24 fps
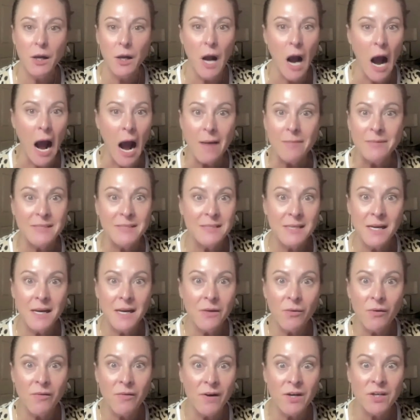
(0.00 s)
I'm seeing
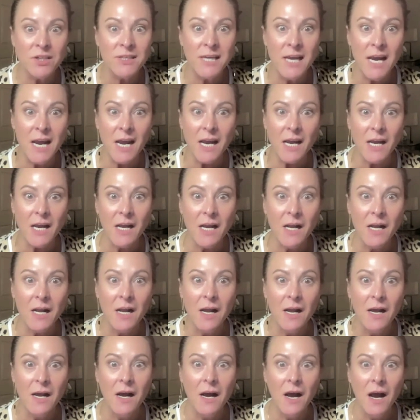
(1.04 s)
reversing,
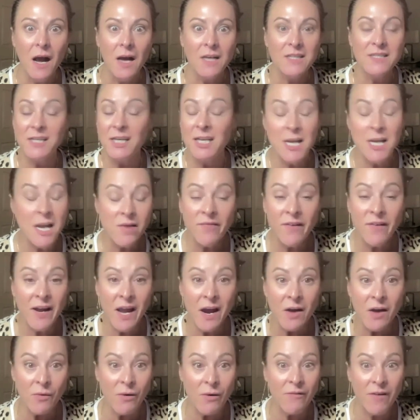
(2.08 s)

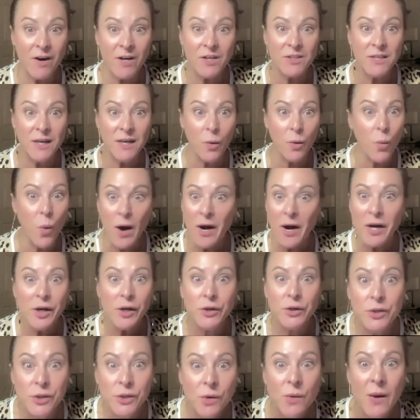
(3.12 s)
significant reversing. What are
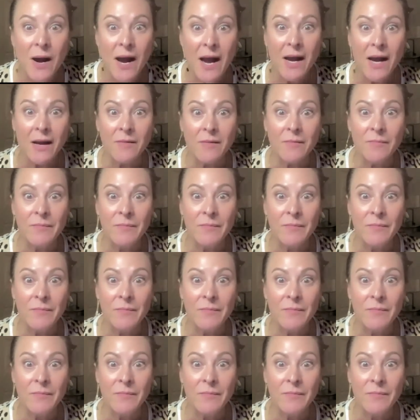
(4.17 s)
you doing?